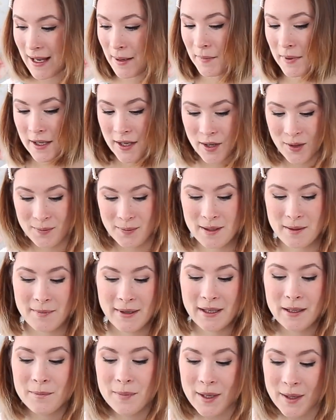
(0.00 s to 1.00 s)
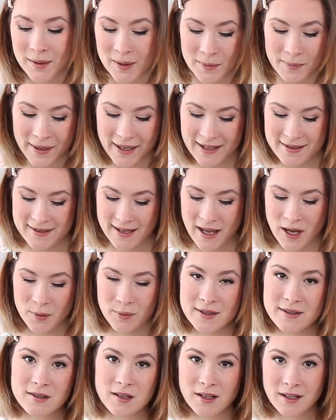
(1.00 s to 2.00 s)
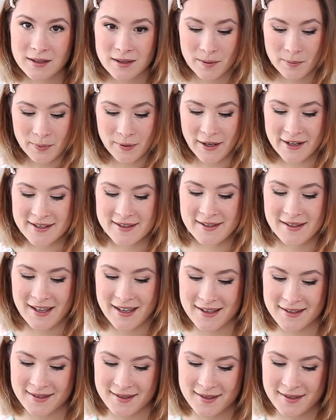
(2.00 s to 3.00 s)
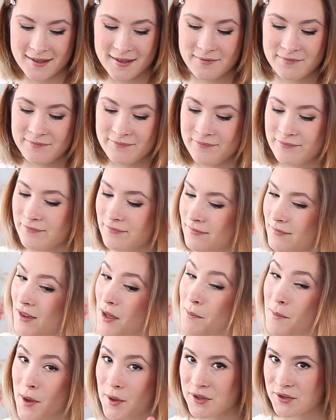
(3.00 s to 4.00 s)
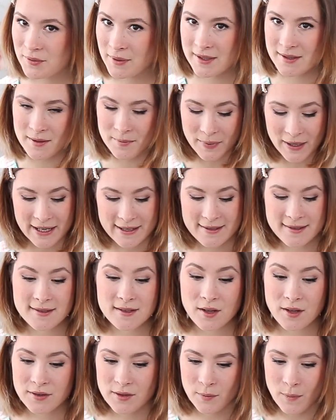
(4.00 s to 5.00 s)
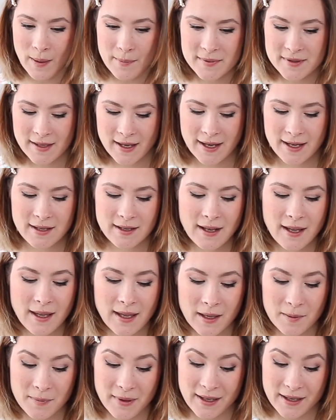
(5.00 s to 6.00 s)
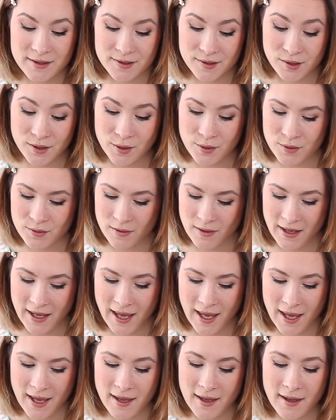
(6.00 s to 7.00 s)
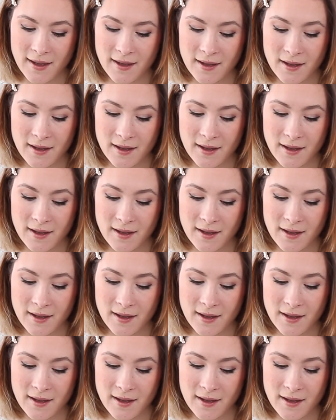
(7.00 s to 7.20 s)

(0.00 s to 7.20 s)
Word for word: I'm gonna open up my computer because I always look at the prices, the most recent prices on their website, because usually